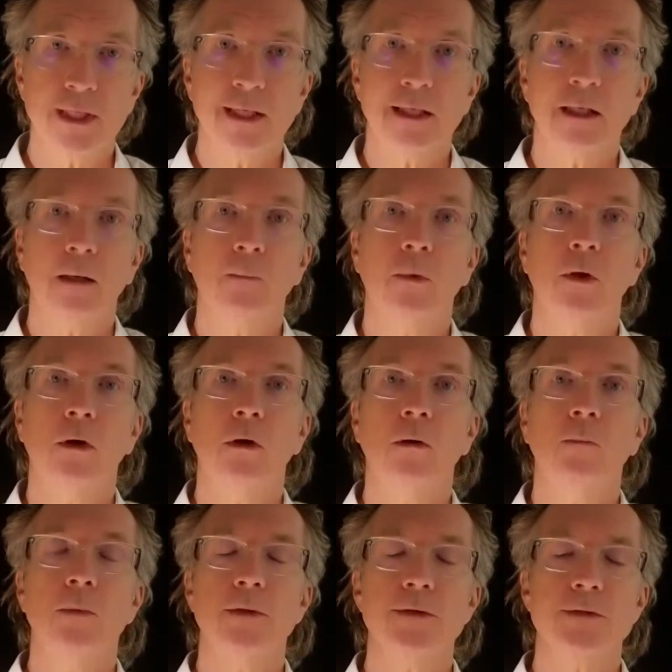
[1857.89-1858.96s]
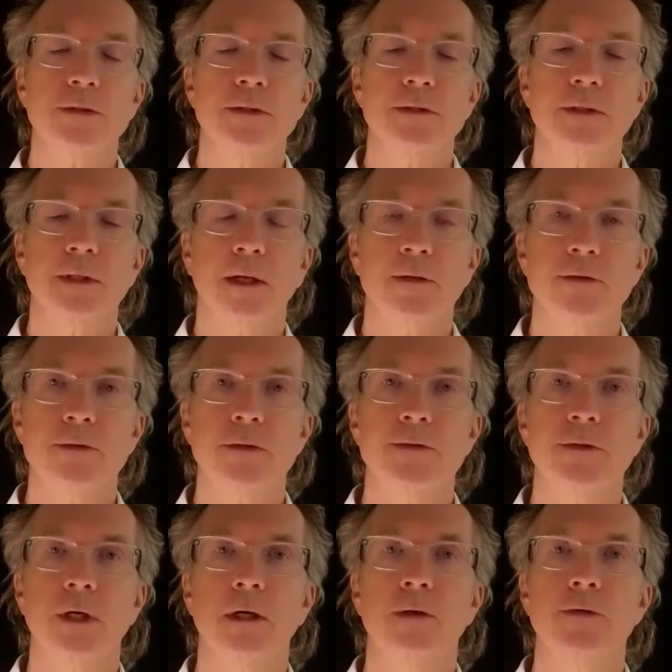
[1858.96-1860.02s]
I come home with this intense
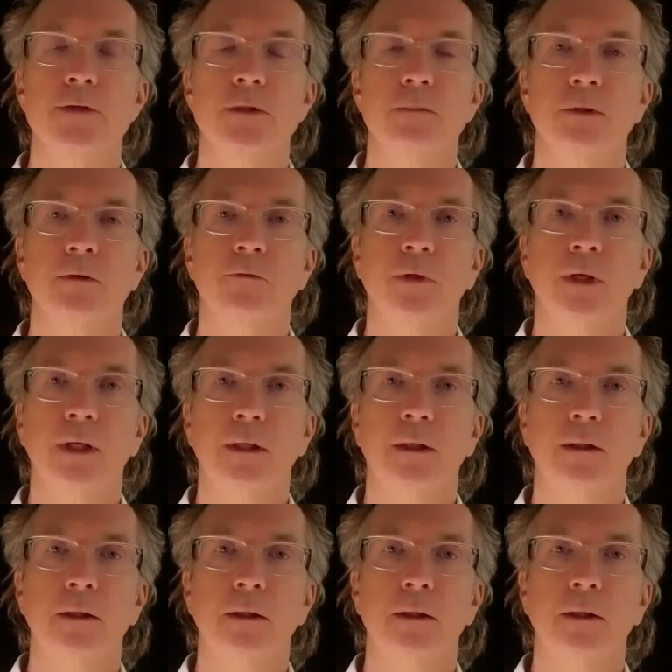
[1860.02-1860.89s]
desire to simplify